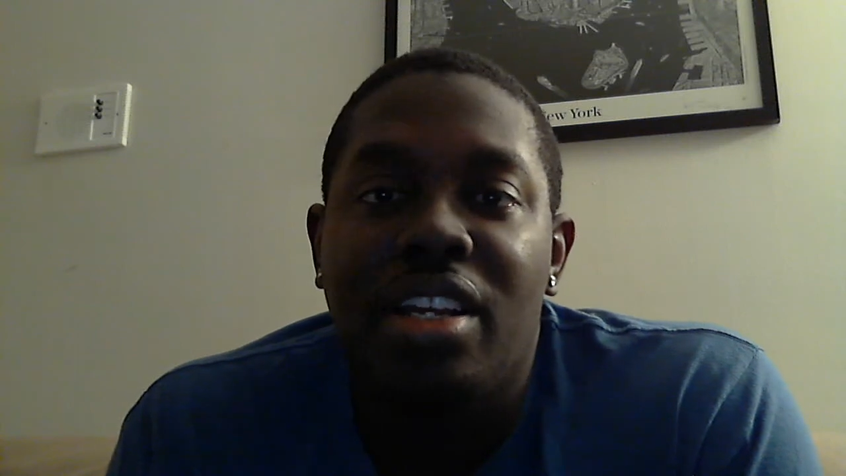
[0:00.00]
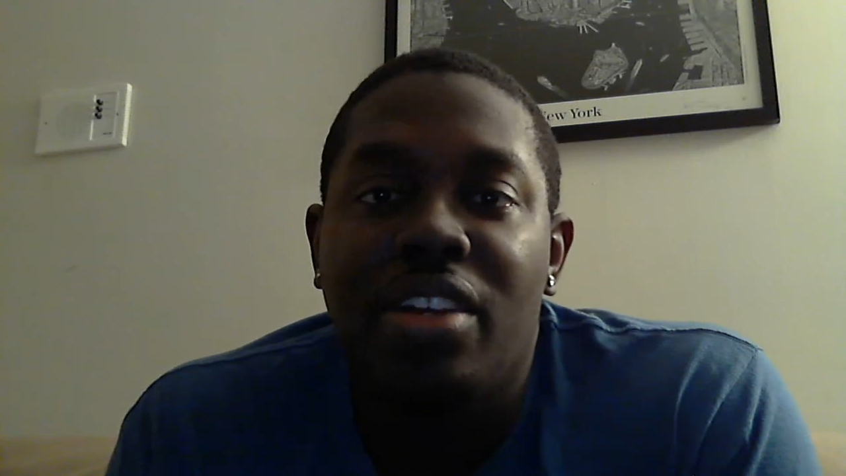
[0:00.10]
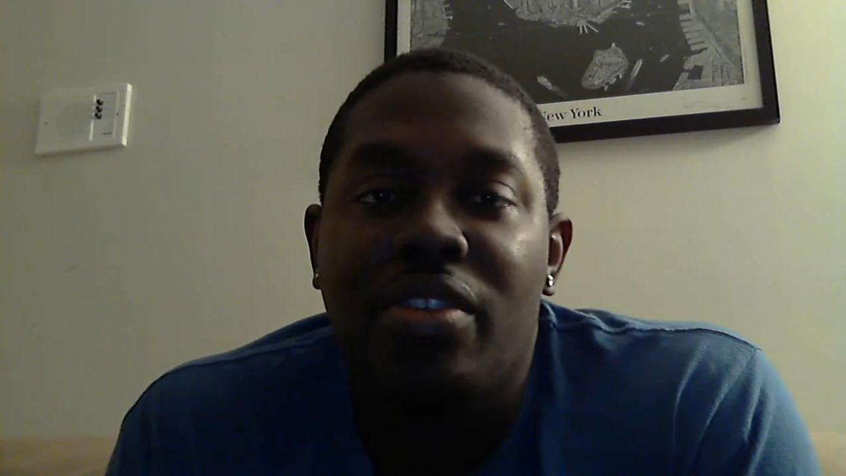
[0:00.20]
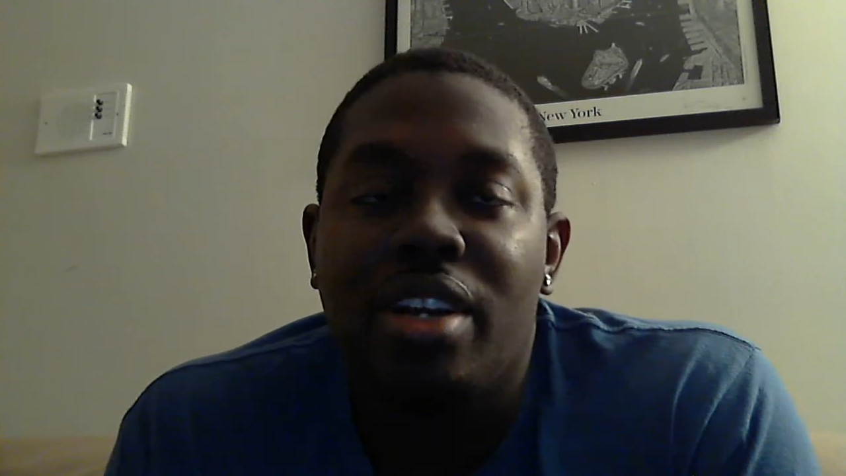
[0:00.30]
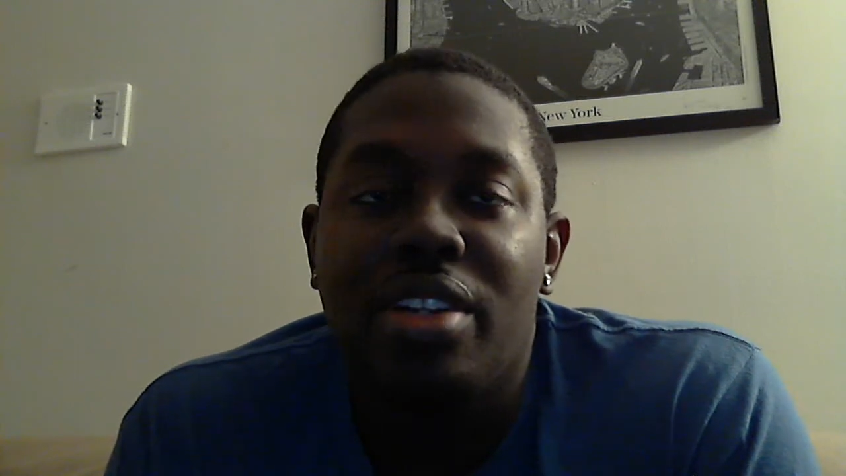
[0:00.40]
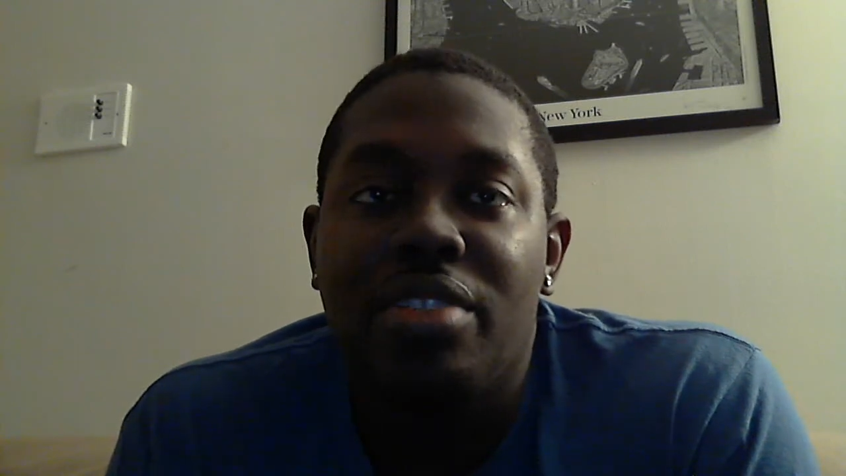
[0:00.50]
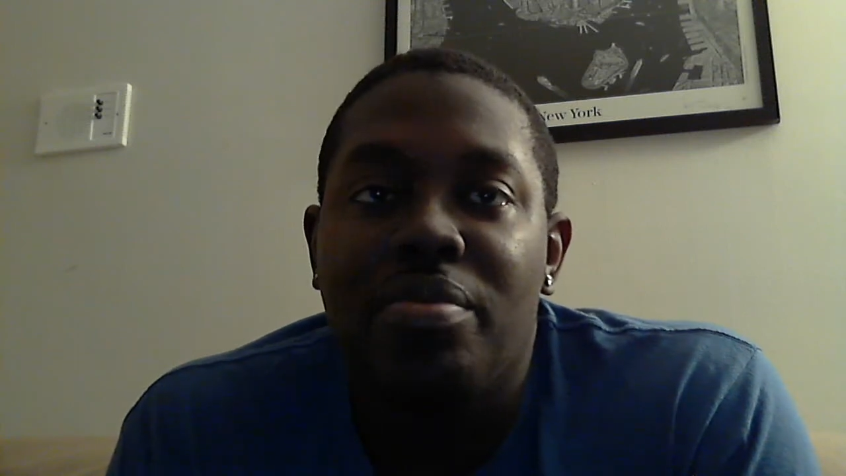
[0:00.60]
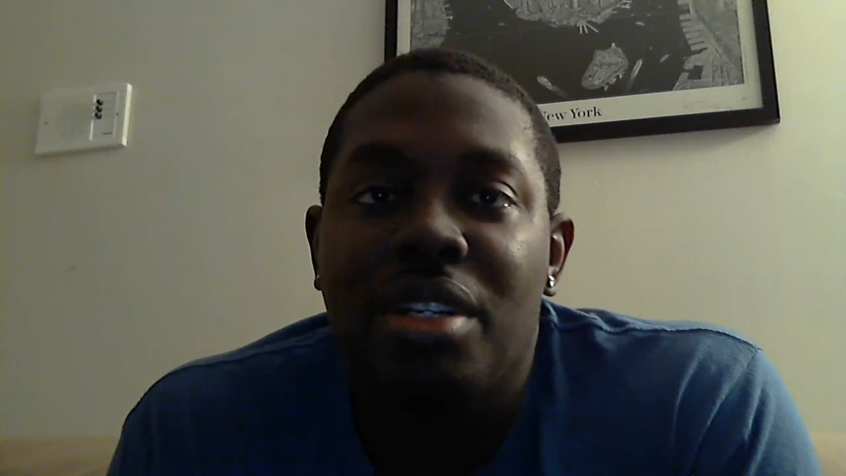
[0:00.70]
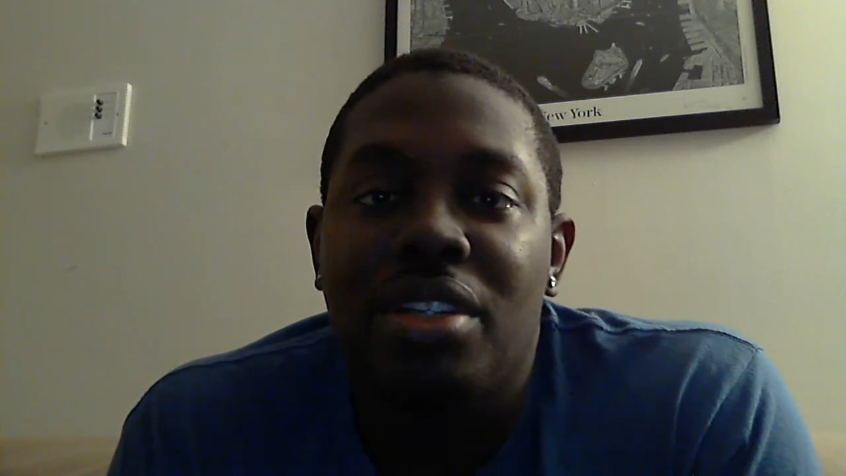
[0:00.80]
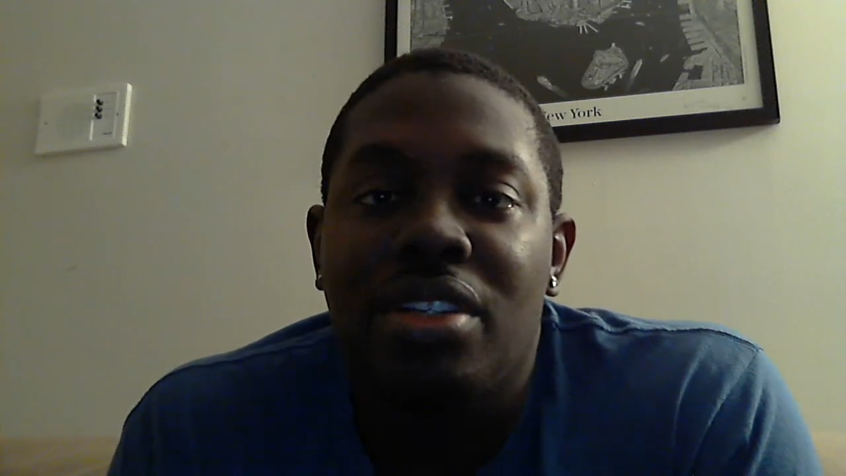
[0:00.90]
around his
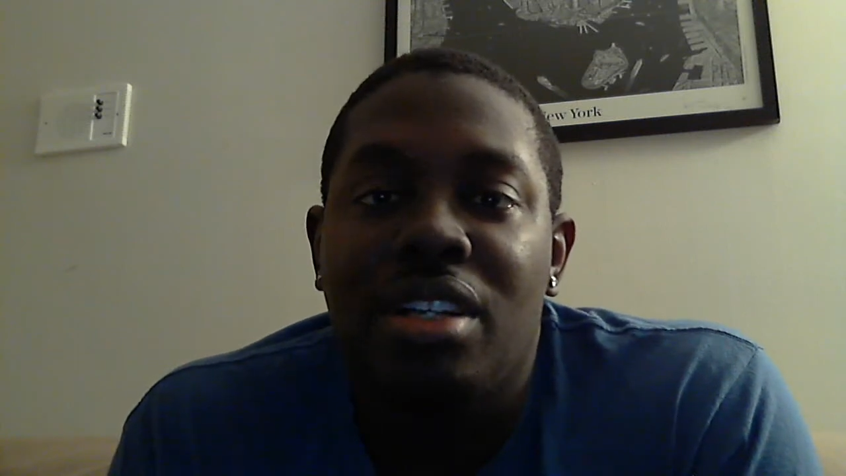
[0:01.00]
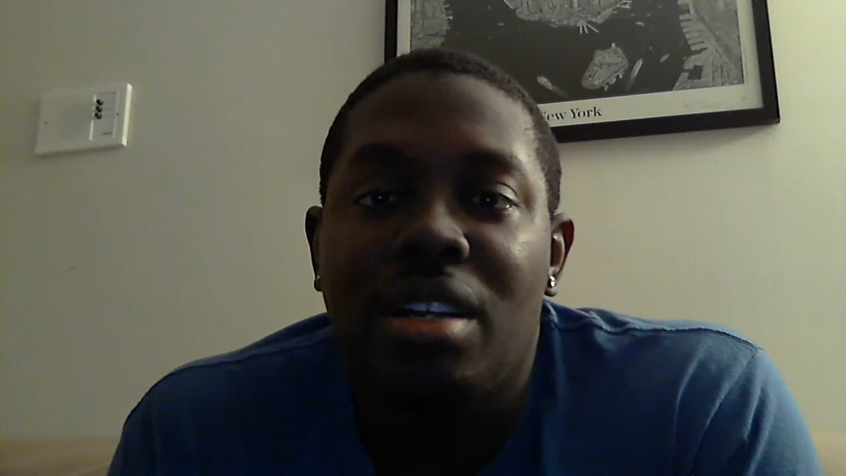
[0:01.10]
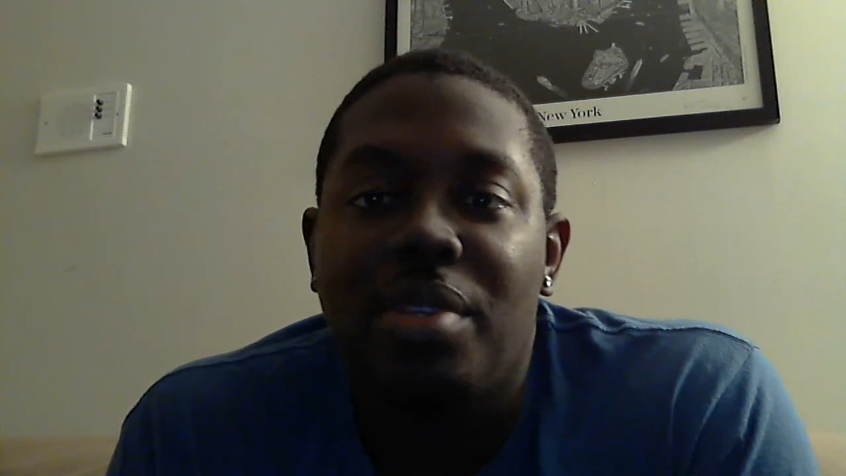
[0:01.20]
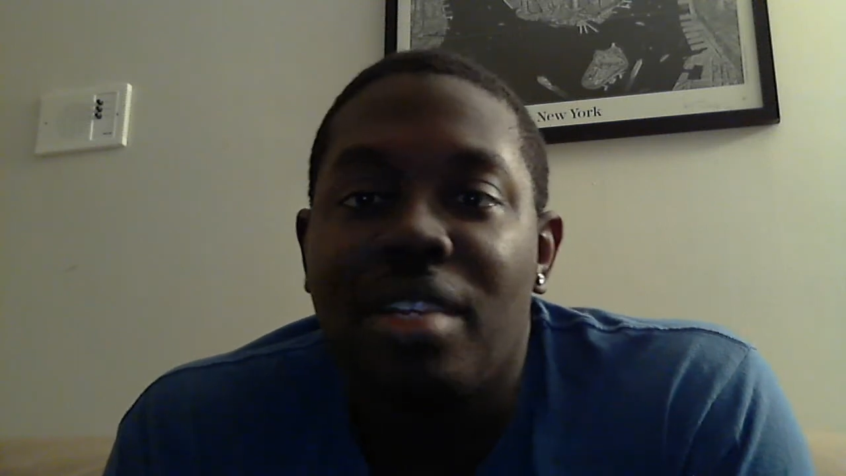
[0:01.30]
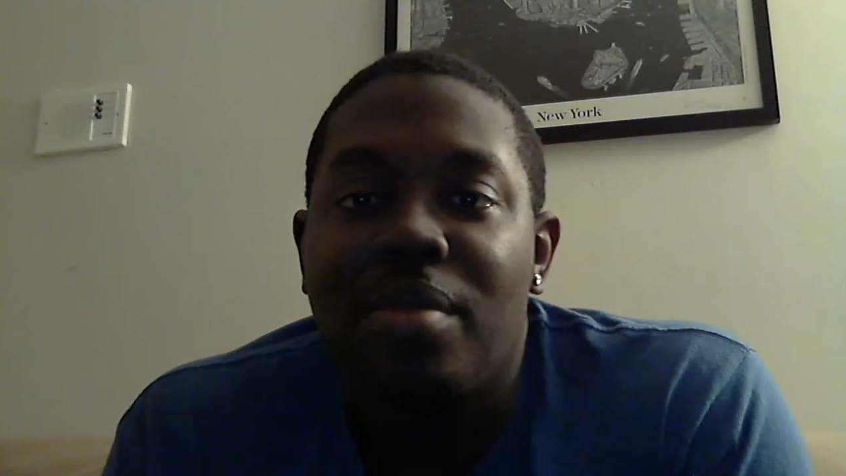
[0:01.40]
middle, I'm thinking to